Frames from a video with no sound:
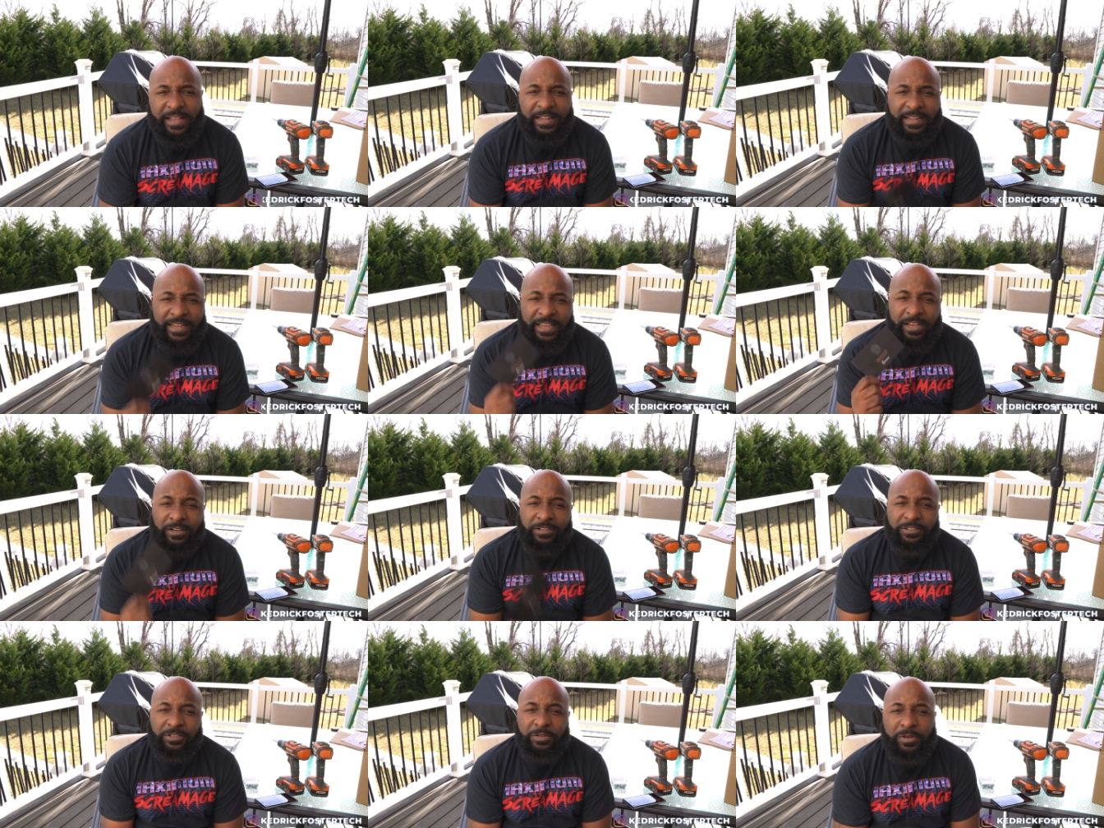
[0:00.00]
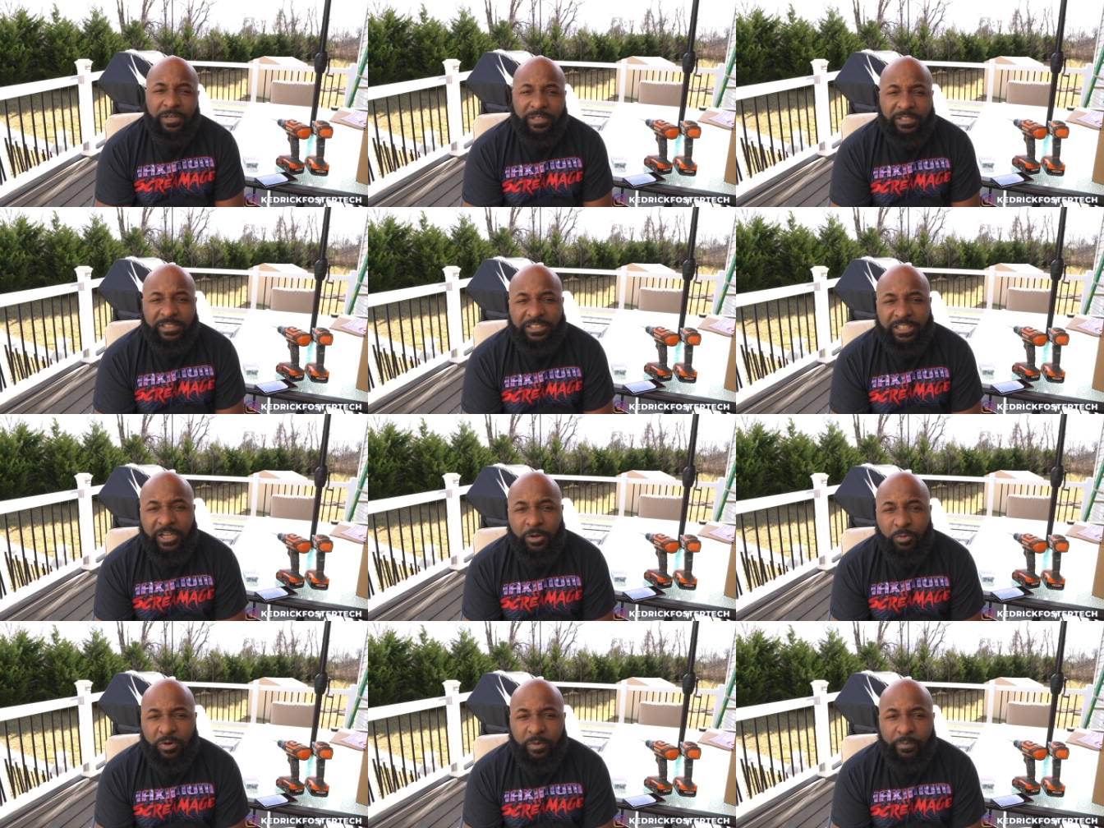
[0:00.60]
they also hooked us
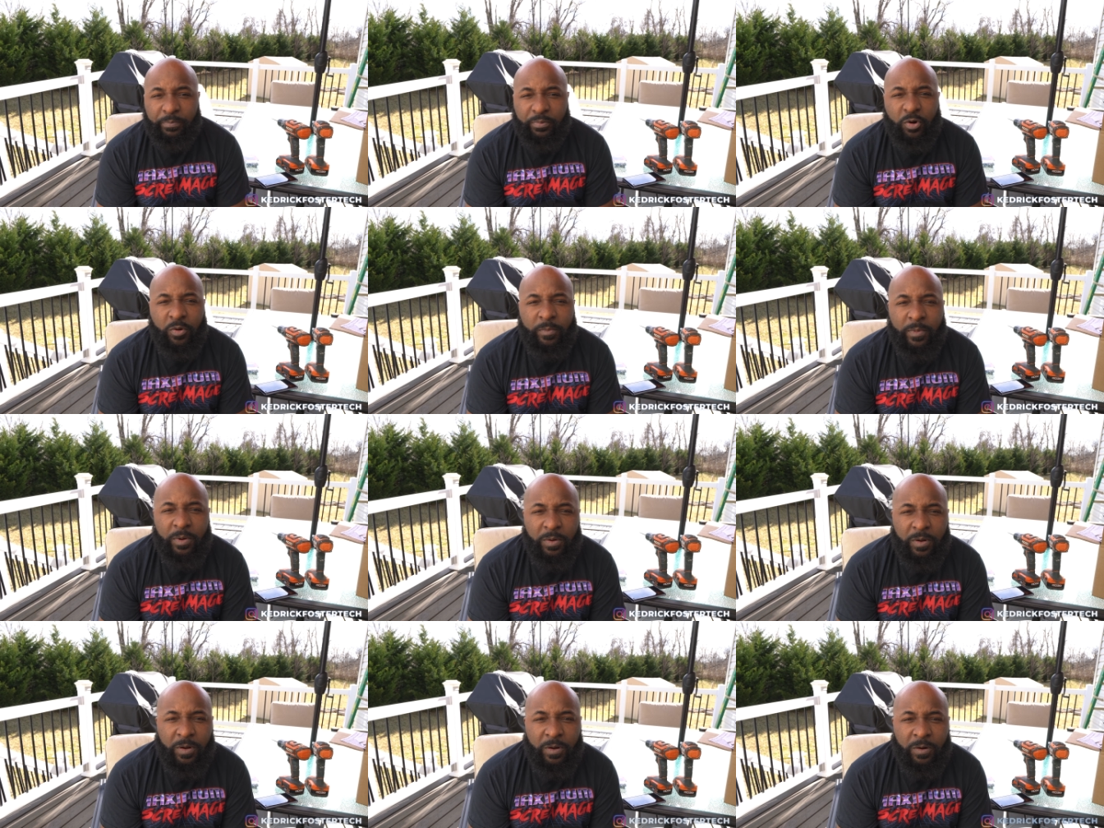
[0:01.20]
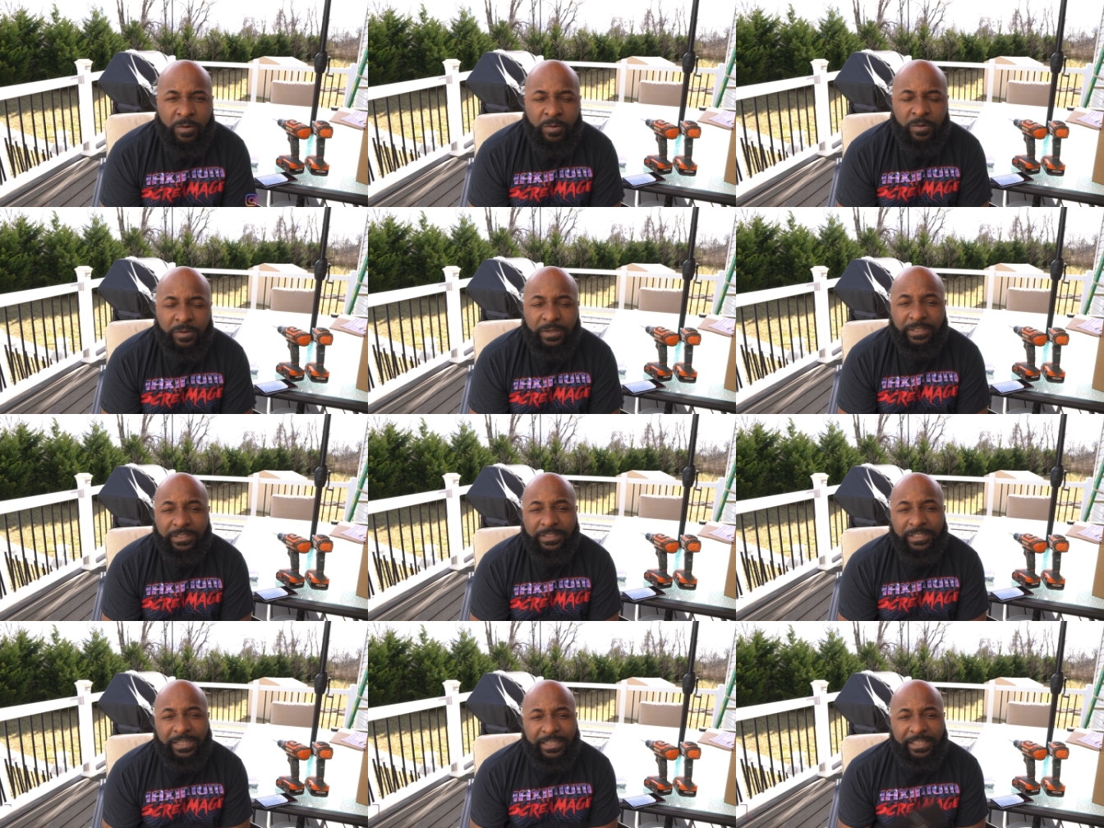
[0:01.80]
up with a promo code
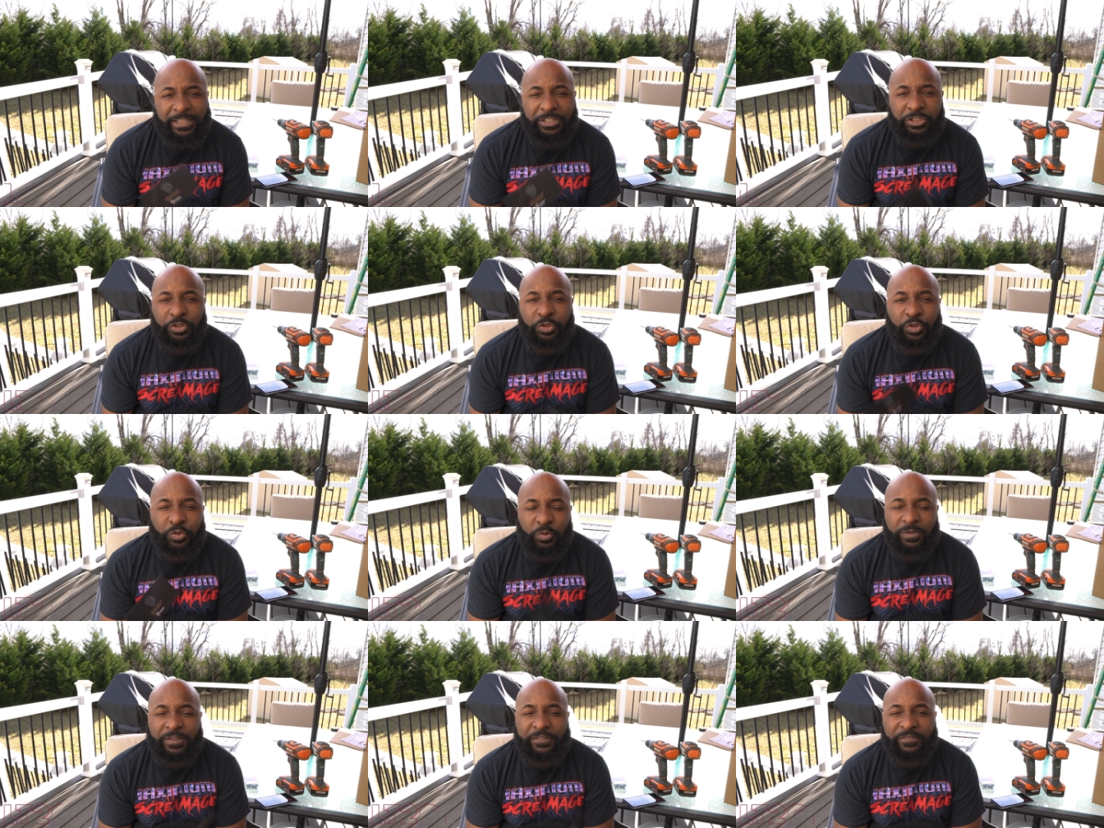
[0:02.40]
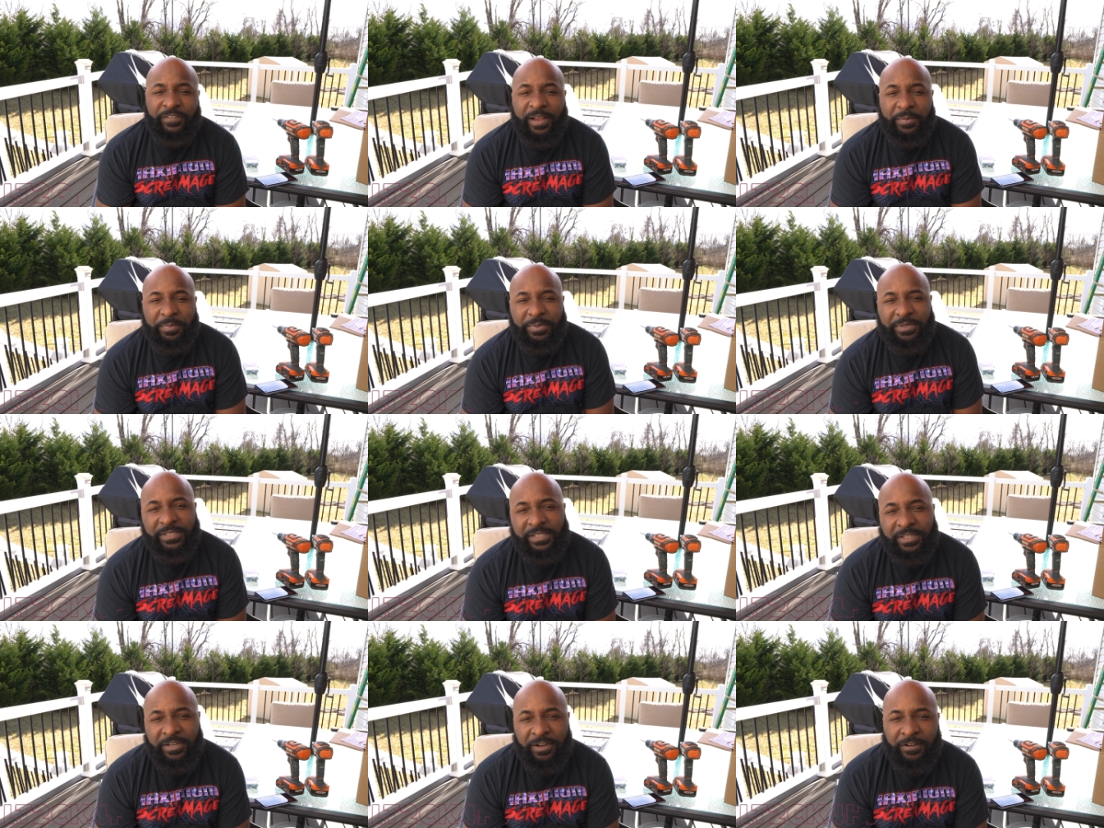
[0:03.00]
that'll get you
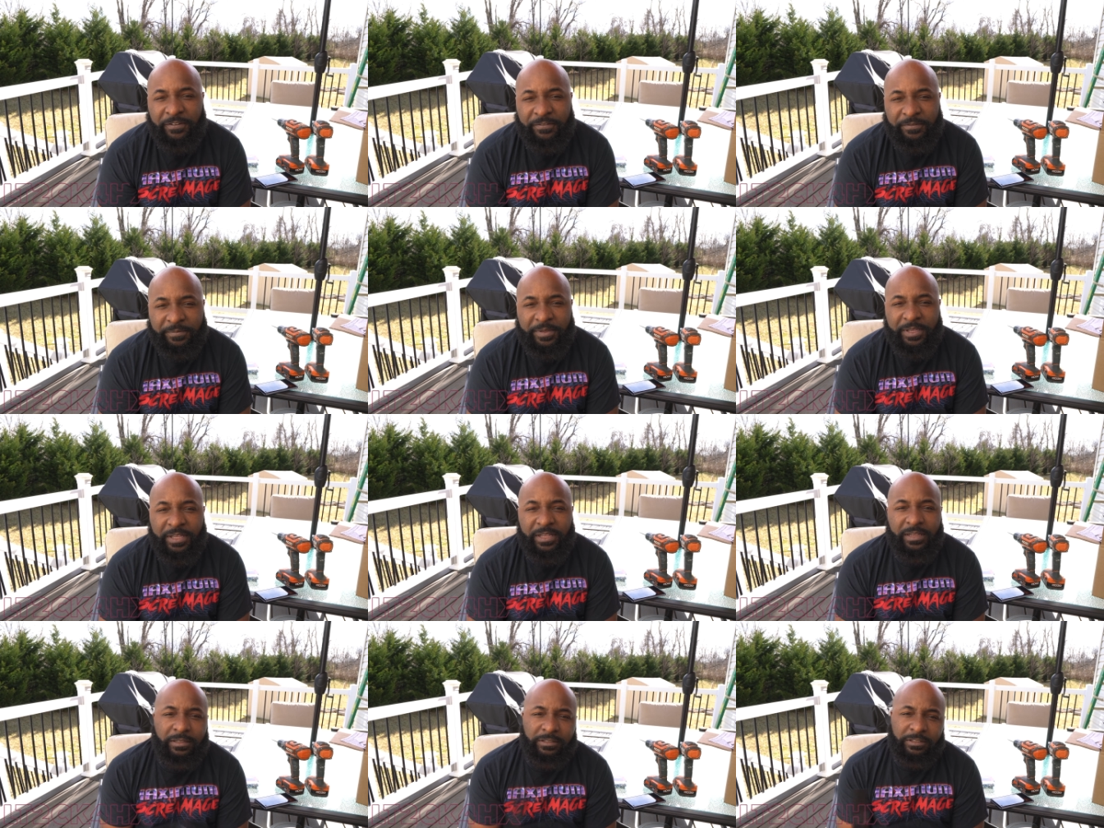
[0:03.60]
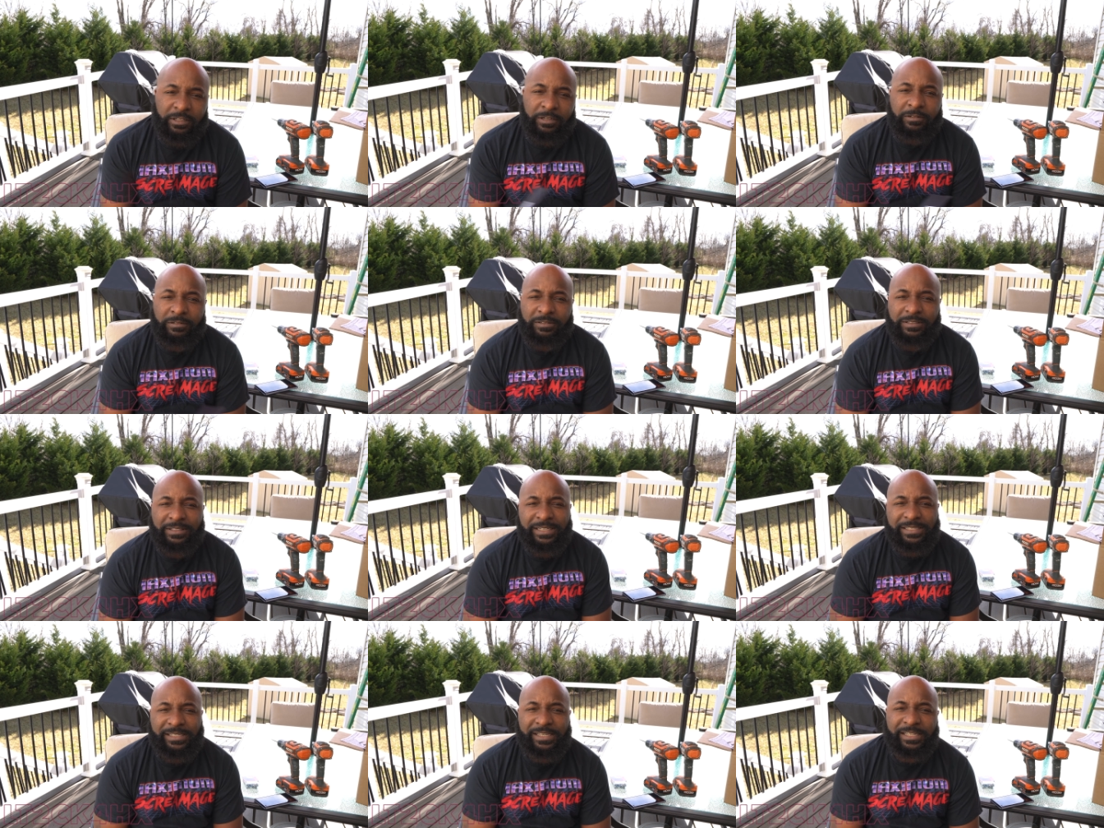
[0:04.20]
25% off. So
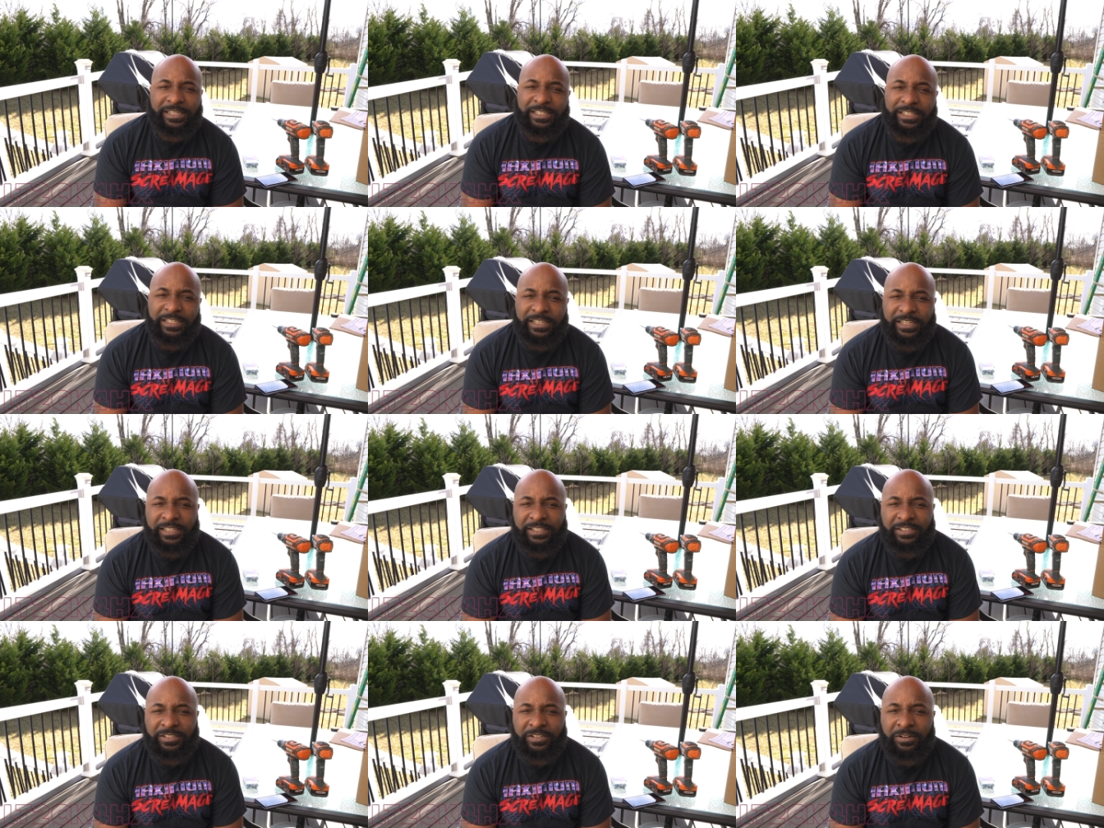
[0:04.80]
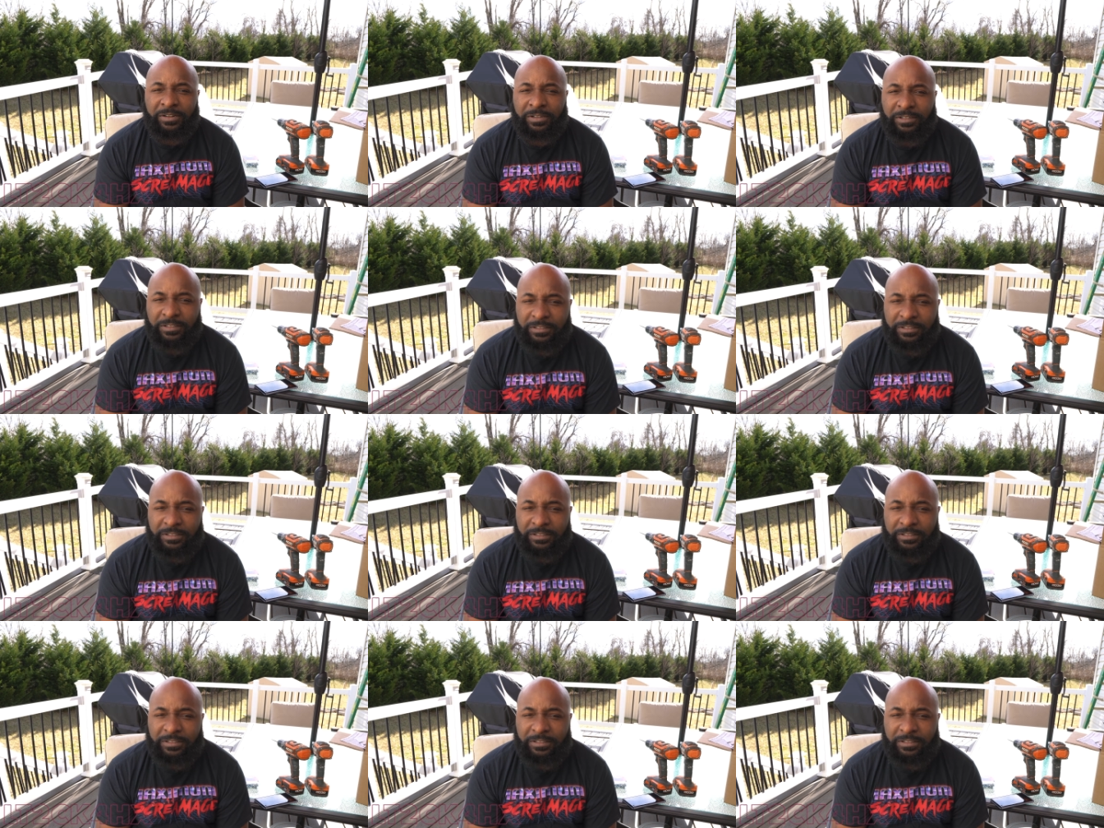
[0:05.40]
let's get into the install.